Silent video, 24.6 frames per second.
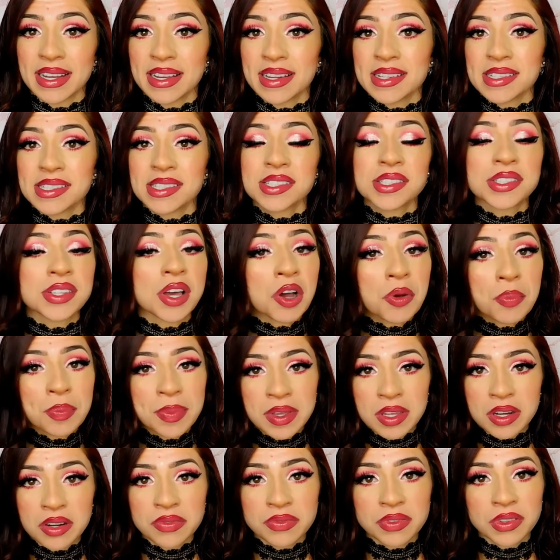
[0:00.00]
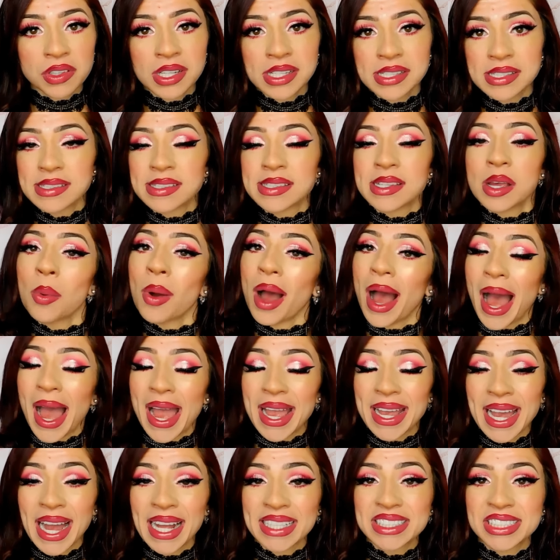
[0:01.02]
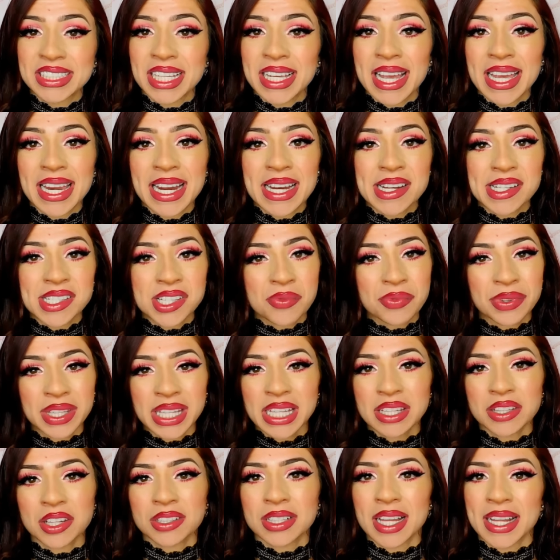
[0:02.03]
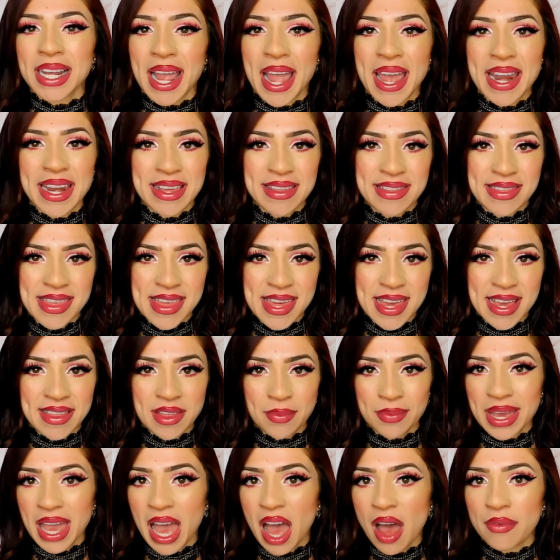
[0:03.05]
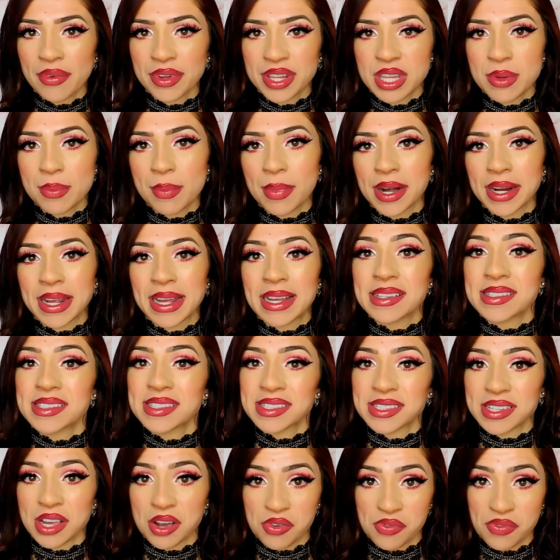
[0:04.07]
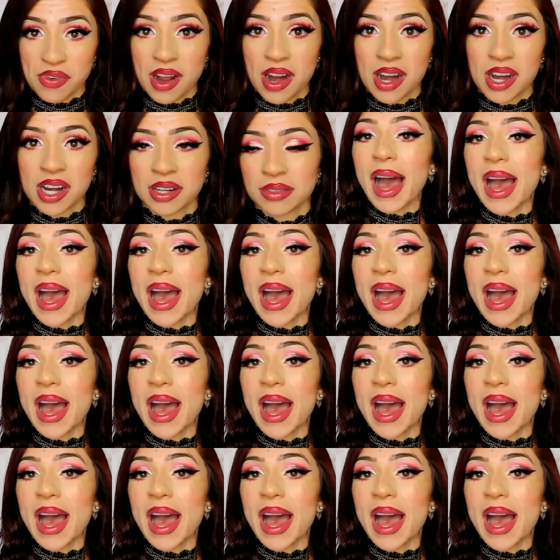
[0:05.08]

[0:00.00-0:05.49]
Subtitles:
It is so beautiful and so eye-catching, and it doesn't really look like anything that we have on the market so far.